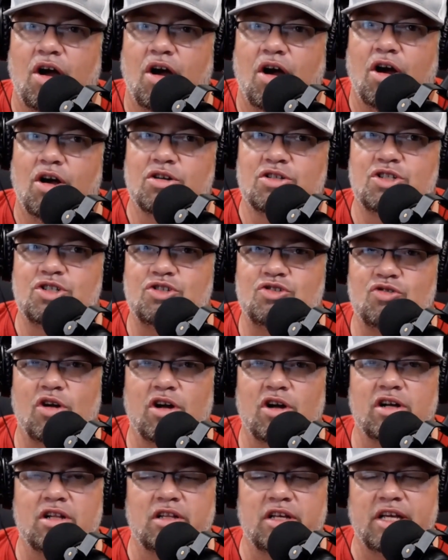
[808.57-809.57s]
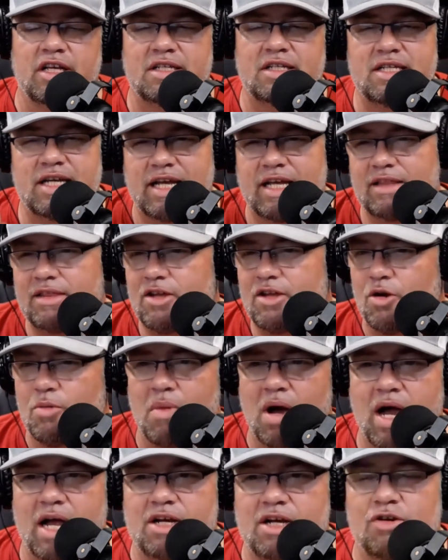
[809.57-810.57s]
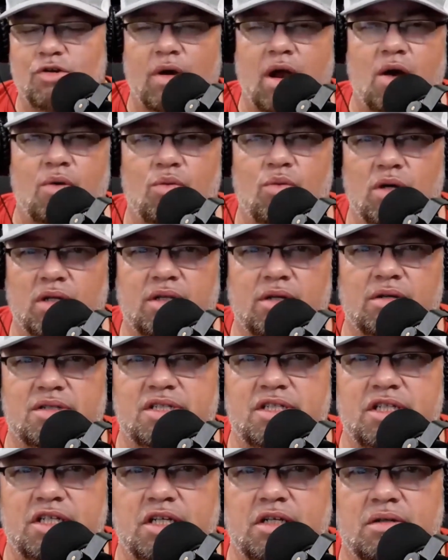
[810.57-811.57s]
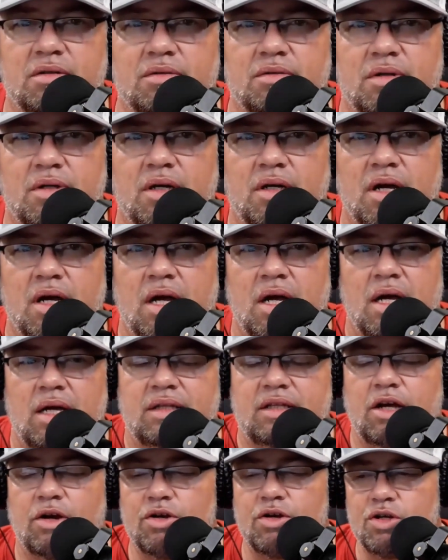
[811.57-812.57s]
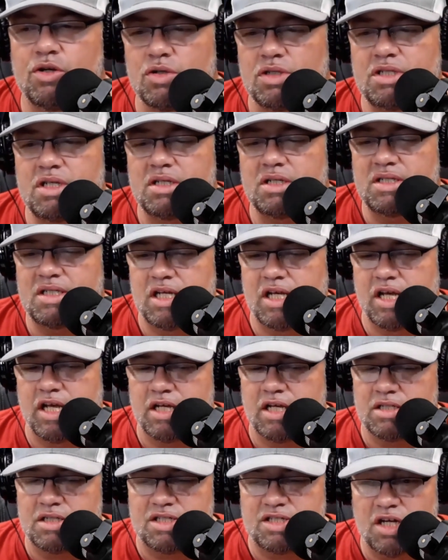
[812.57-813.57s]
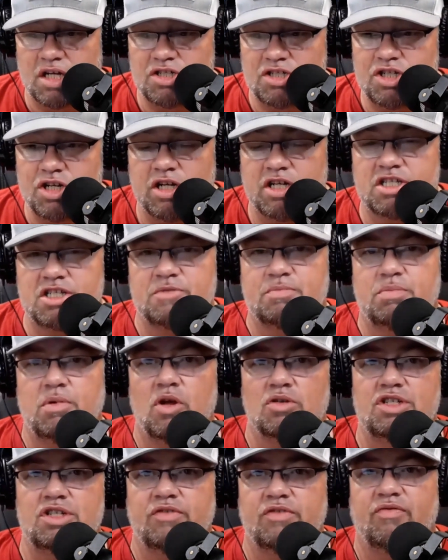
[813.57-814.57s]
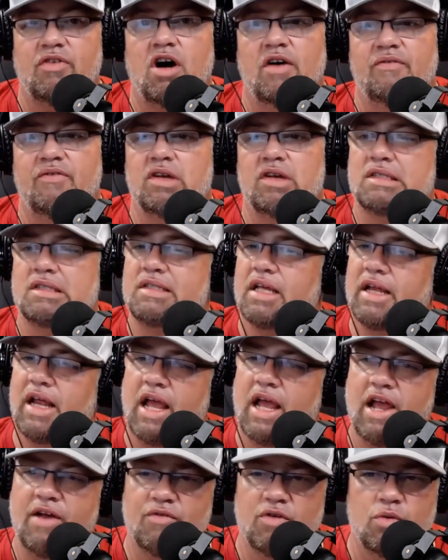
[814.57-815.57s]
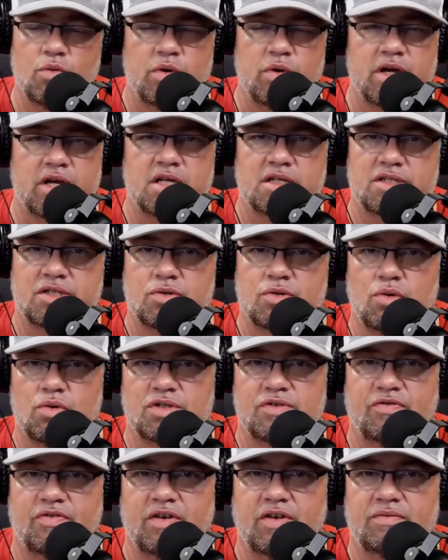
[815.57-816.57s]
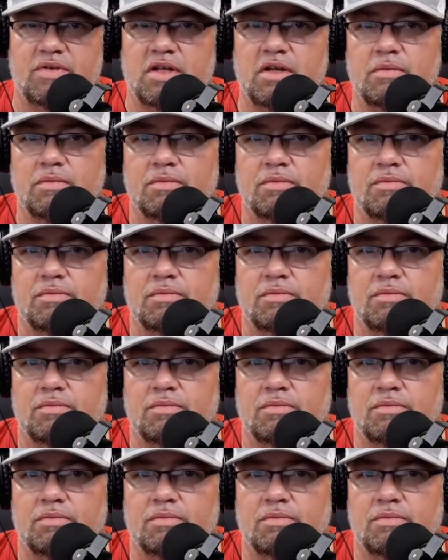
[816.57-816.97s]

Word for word: are struggling to get their mind around what they're seeing. They're used to seeing such an explosive offense that every week it scores 50,